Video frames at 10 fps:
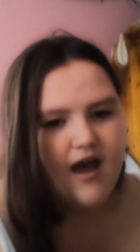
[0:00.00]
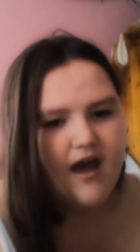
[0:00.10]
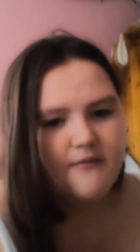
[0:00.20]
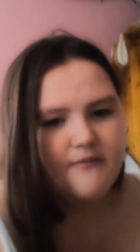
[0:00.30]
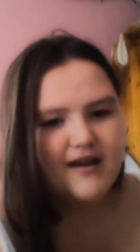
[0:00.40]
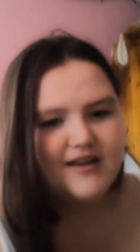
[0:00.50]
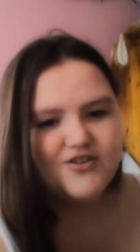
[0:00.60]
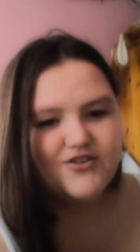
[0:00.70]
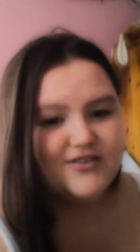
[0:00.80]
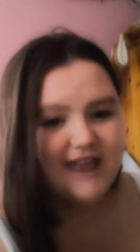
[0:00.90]
Um, and
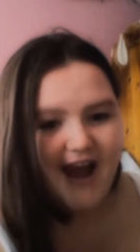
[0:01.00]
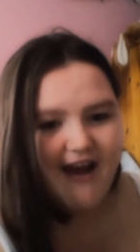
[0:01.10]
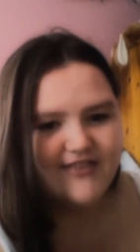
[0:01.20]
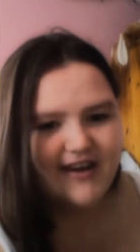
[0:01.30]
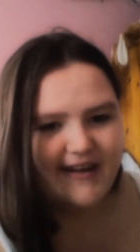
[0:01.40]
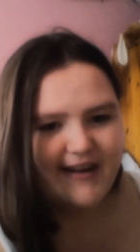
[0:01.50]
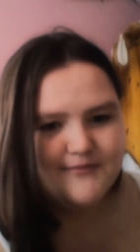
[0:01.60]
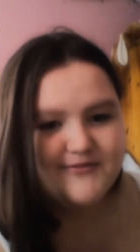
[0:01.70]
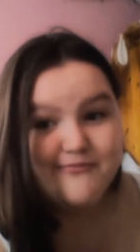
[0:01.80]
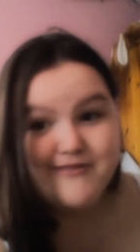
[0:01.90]
you could like have the
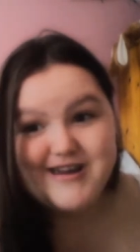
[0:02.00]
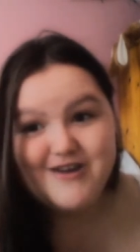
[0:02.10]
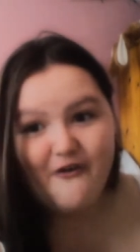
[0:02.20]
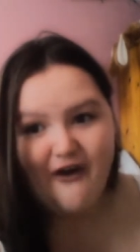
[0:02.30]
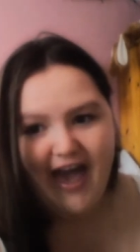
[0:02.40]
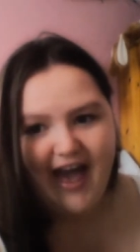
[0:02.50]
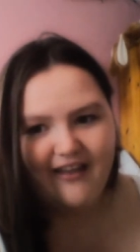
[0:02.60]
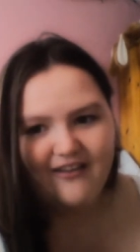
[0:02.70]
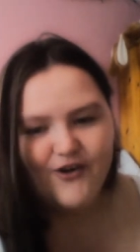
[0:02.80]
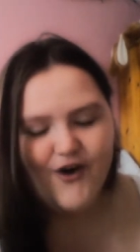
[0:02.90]
nicknames Brie or
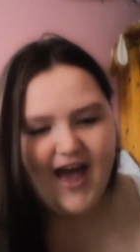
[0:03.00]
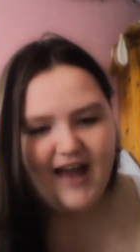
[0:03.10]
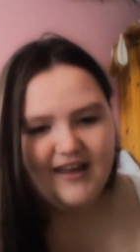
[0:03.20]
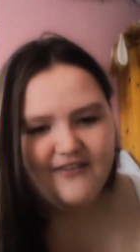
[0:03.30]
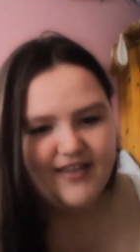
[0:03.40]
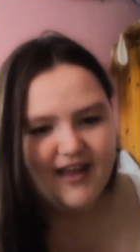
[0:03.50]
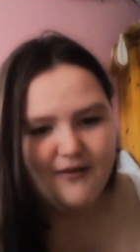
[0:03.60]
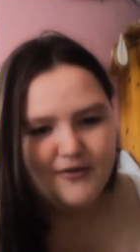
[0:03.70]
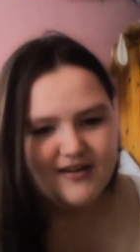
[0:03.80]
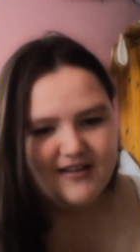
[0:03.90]
Elle or Ellie for
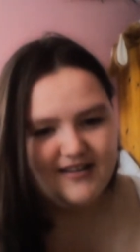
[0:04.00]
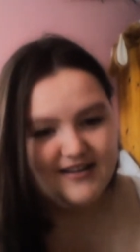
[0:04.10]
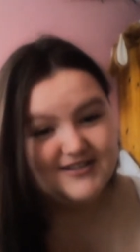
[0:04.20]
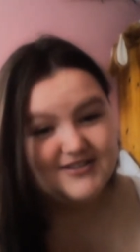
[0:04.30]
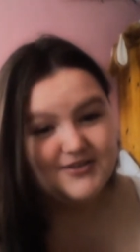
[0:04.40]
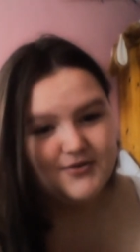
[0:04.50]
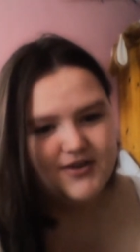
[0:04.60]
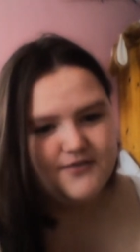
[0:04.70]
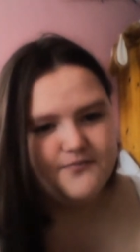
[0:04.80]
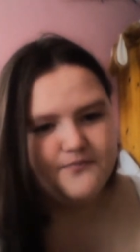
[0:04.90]
that one. I think it's so
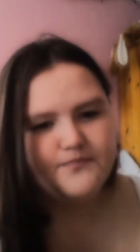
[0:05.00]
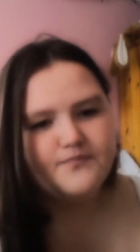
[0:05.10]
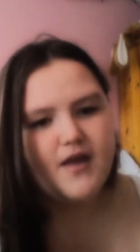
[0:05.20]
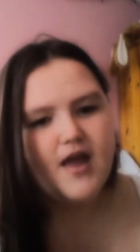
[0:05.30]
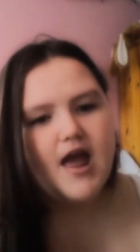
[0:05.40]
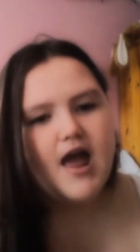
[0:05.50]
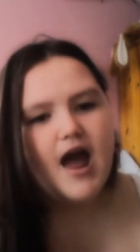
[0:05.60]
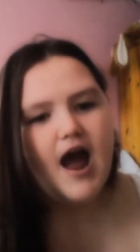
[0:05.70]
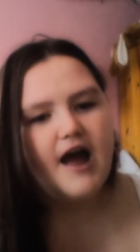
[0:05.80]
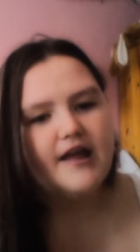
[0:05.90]
cute.
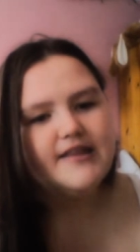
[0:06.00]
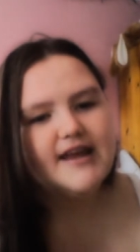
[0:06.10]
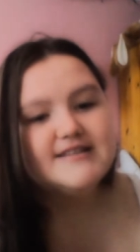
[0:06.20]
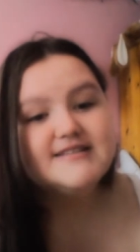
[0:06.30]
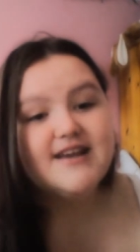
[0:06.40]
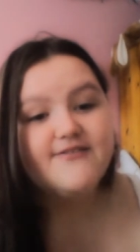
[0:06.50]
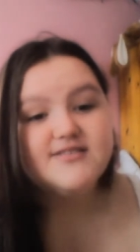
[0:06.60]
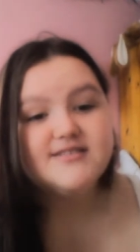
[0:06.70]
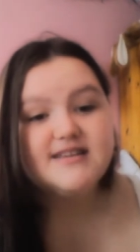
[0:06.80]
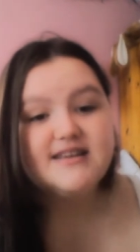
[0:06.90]
And then
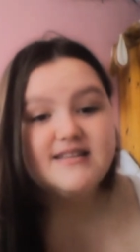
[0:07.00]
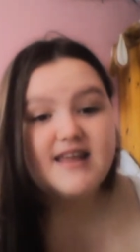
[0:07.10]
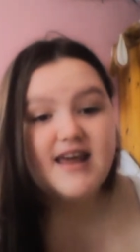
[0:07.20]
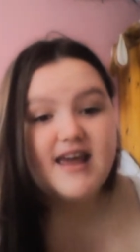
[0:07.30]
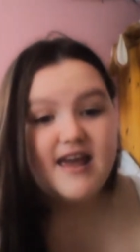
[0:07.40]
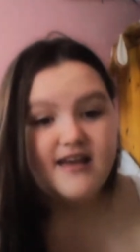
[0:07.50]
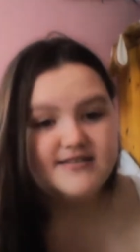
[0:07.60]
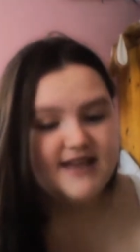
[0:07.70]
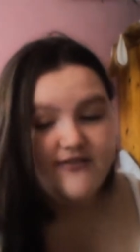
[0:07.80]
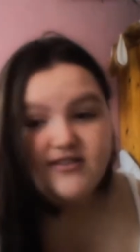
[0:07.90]
17th,
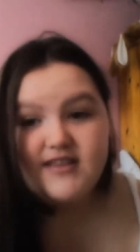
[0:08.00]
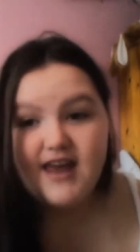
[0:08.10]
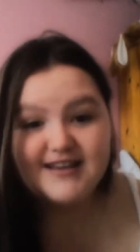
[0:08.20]
7th